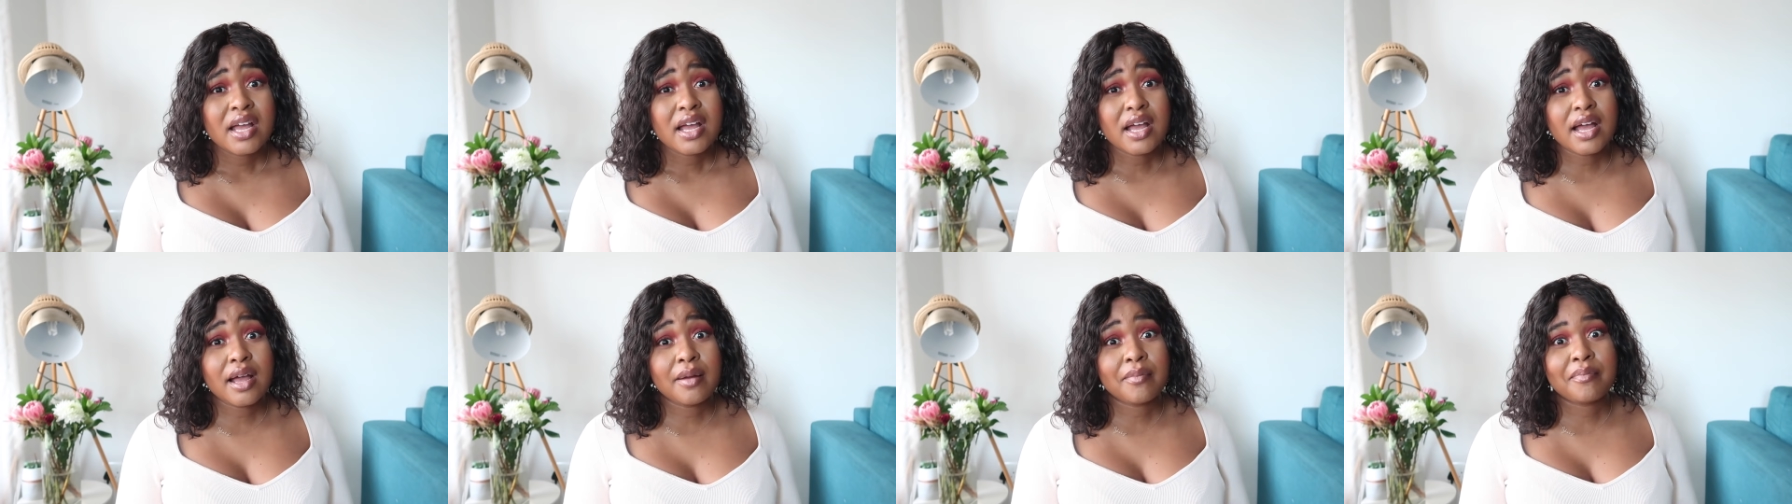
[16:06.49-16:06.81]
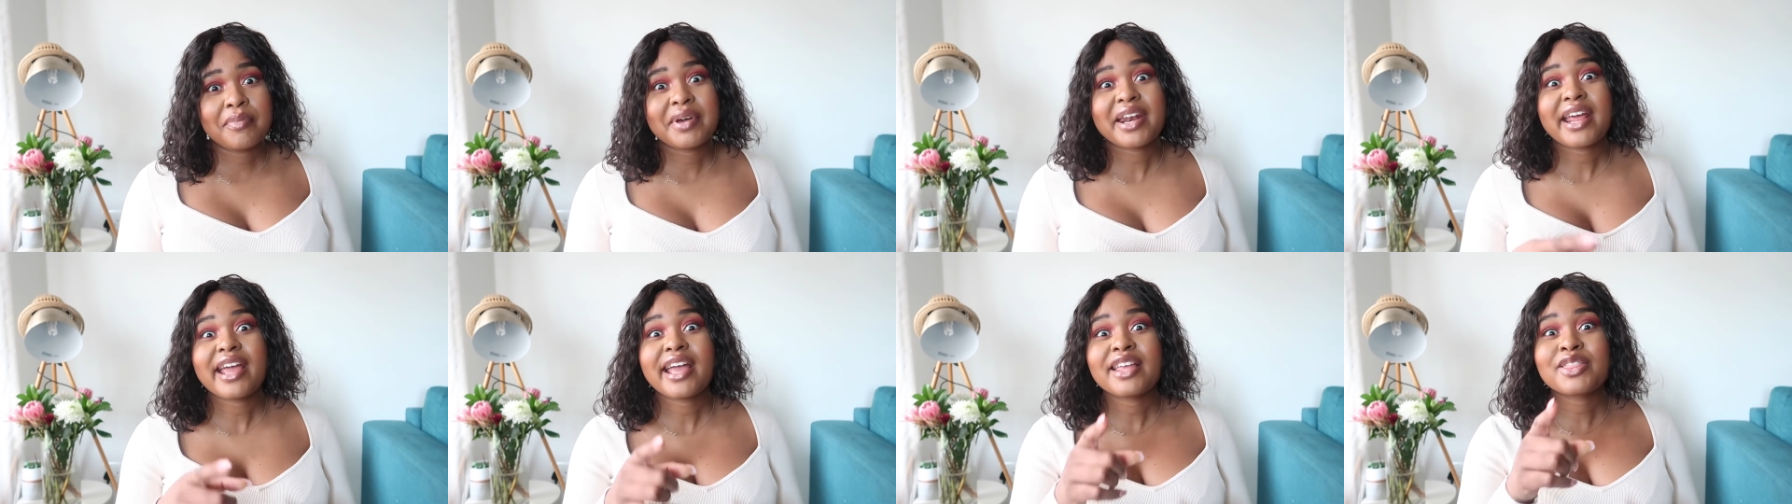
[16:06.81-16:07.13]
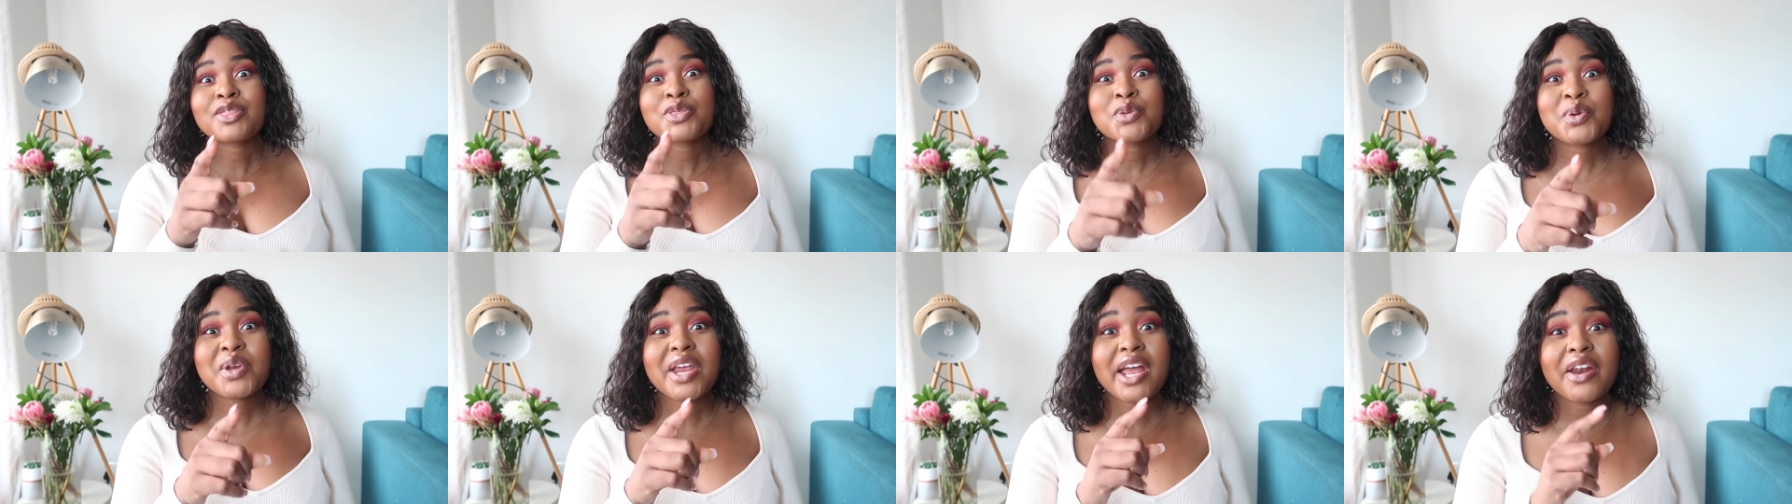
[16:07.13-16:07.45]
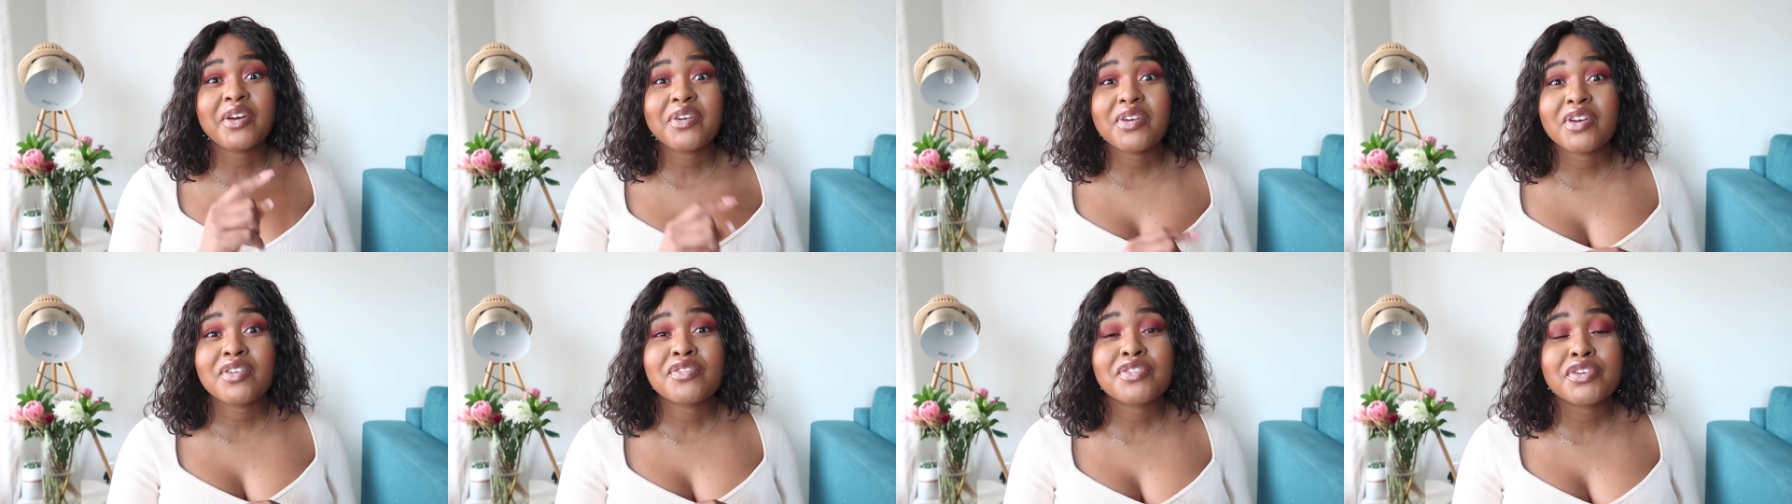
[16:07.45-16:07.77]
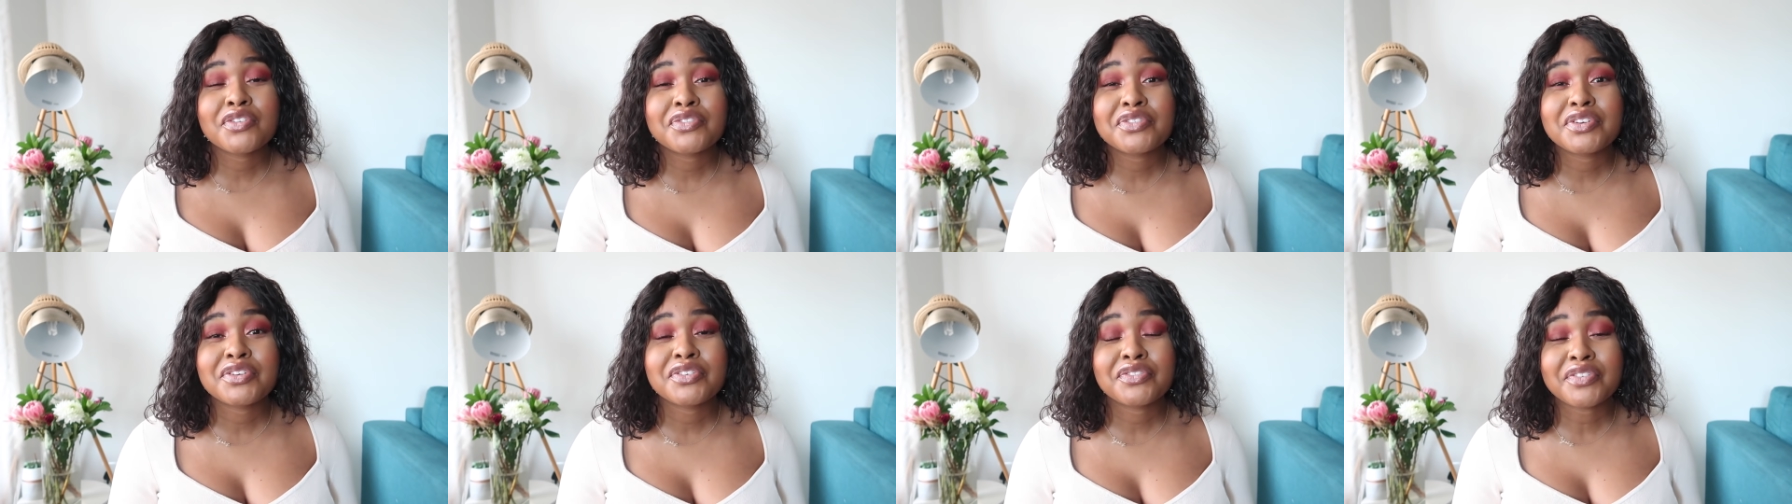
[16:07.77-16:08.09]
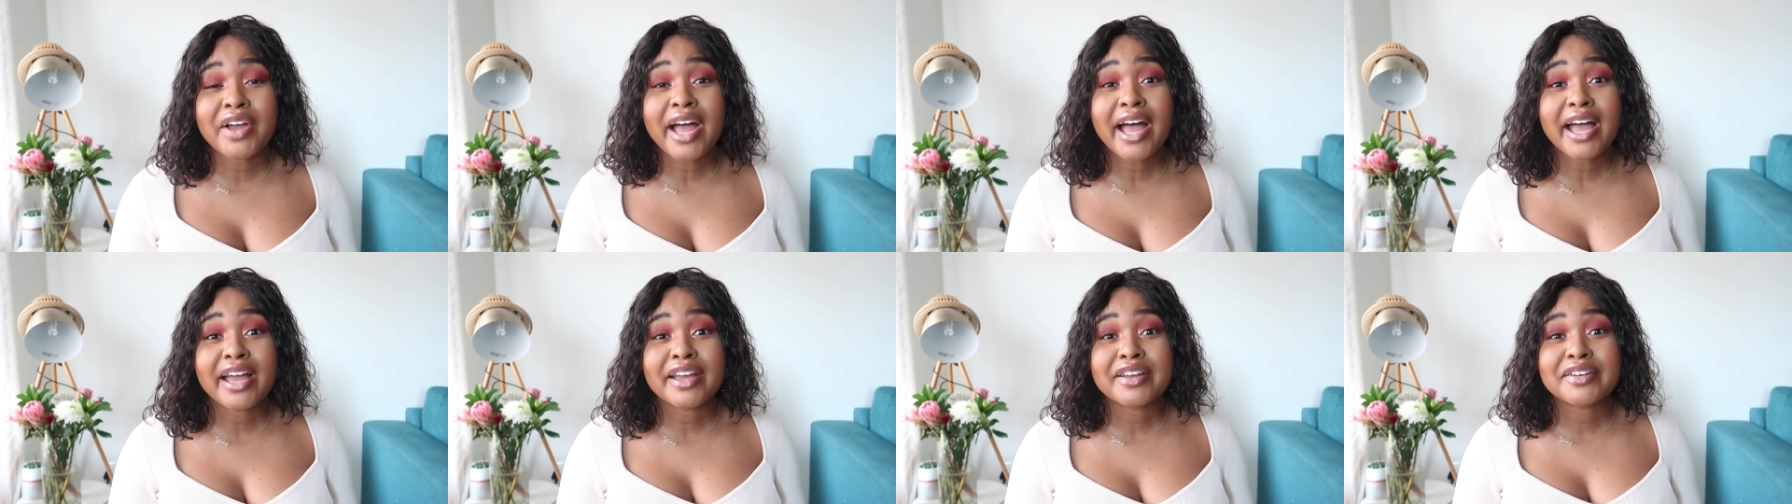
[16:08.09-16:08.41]
Um, but I had three hundred
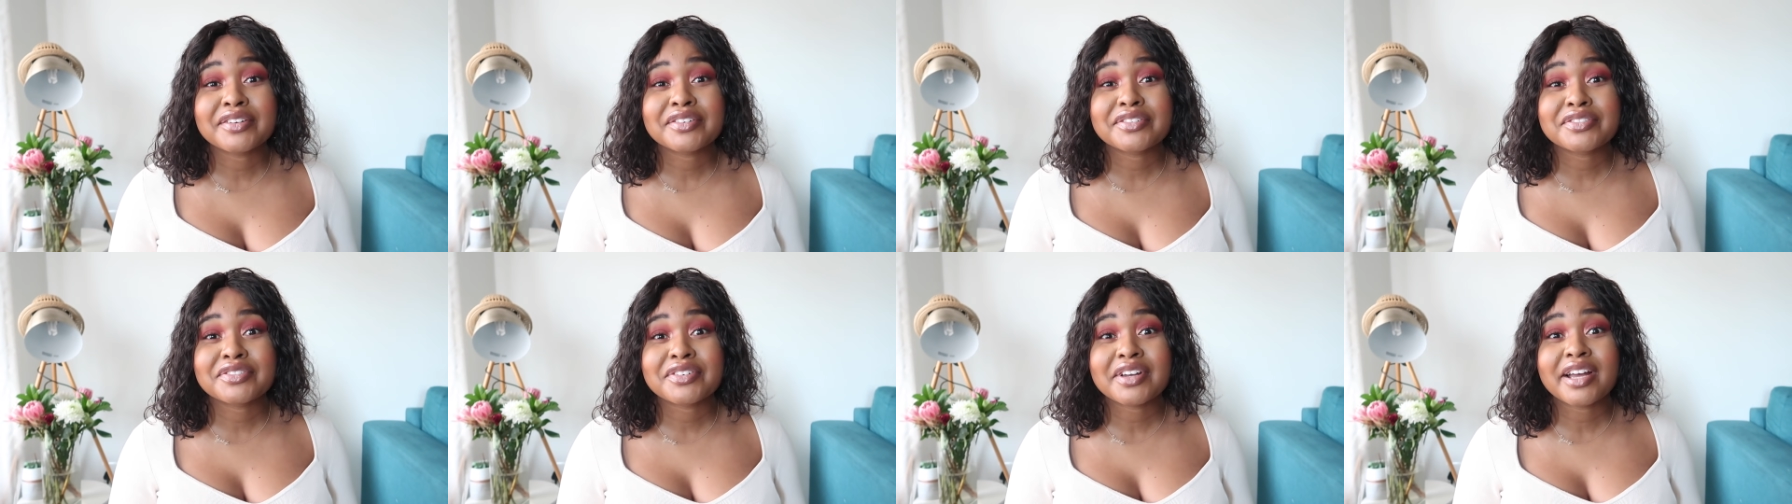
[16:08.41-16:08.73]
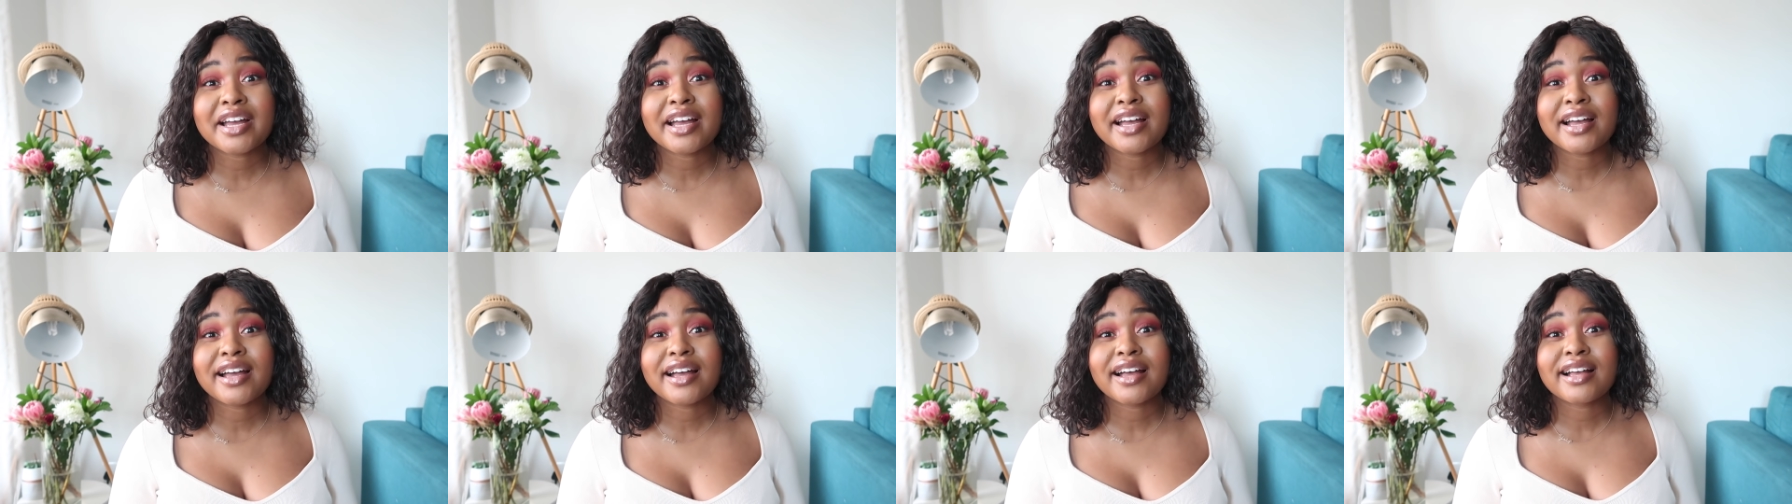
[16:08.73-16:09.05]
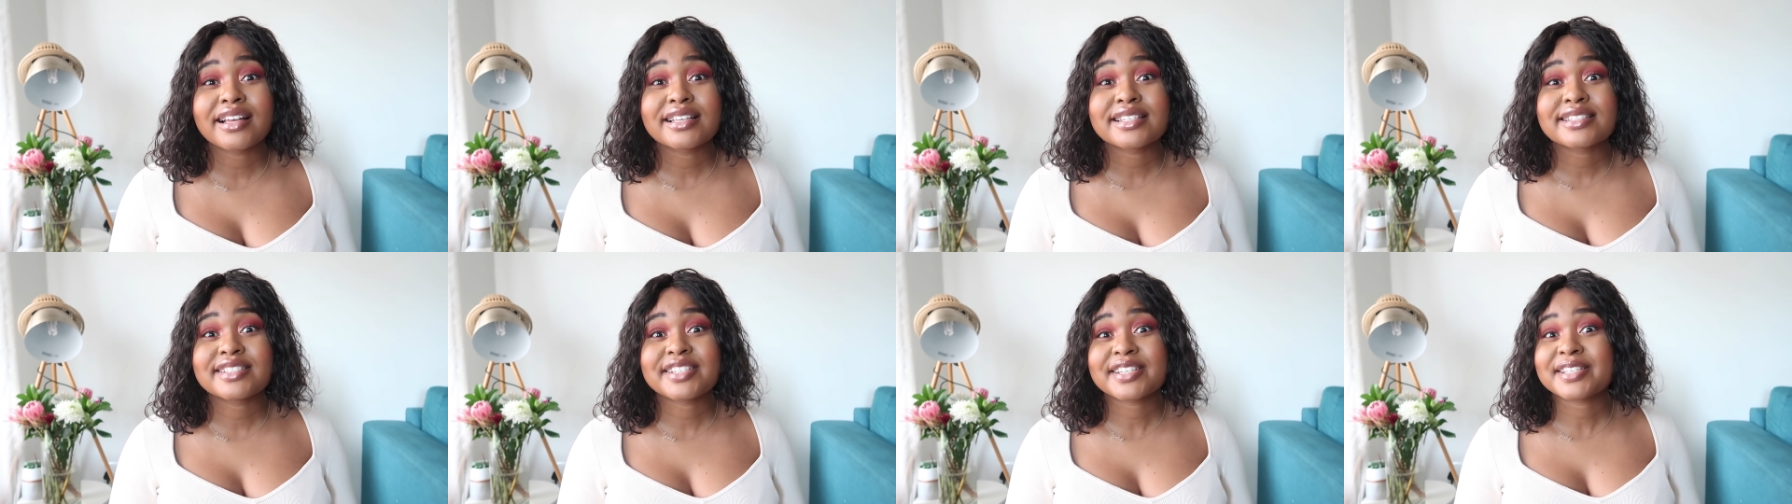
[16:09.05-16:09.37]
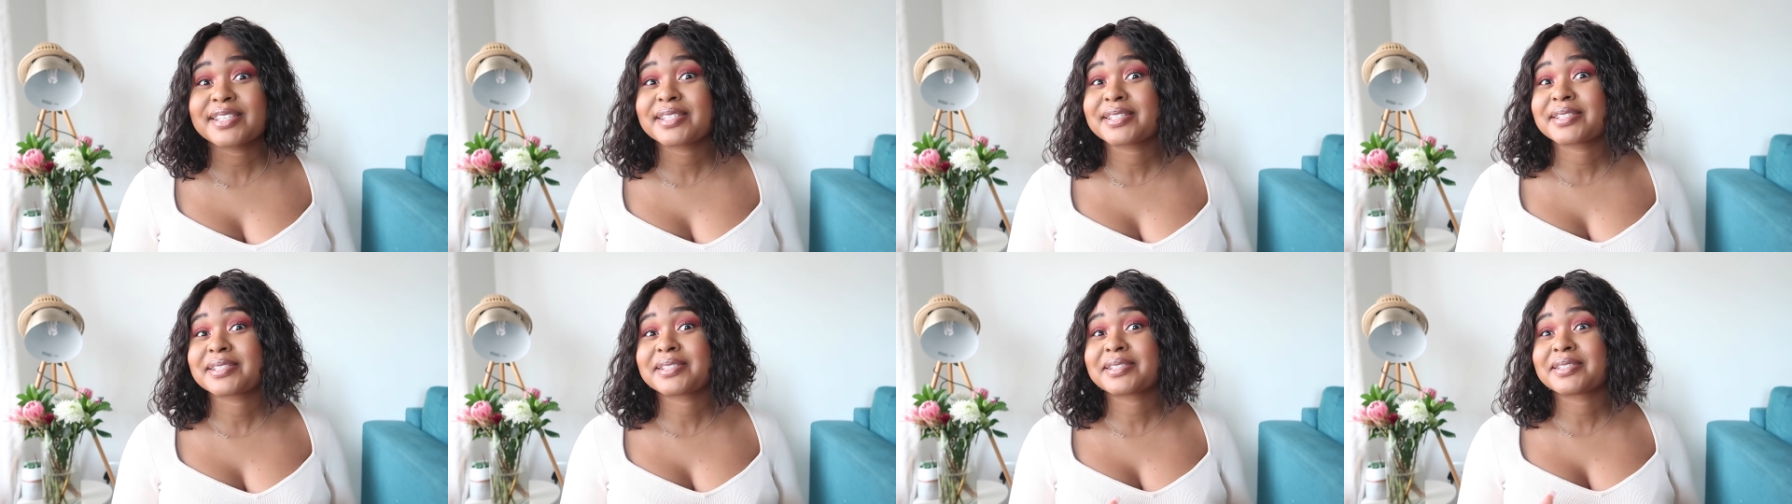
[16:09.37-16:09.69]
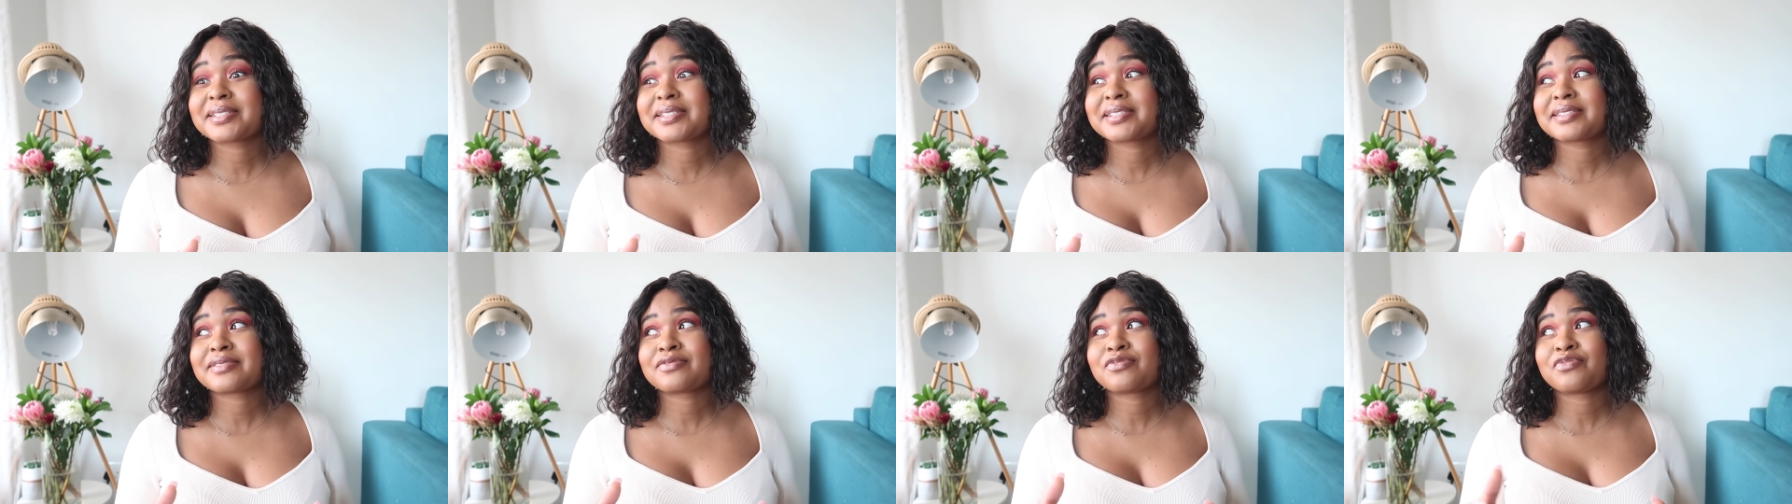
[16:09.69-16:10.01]
fifty-five uh, just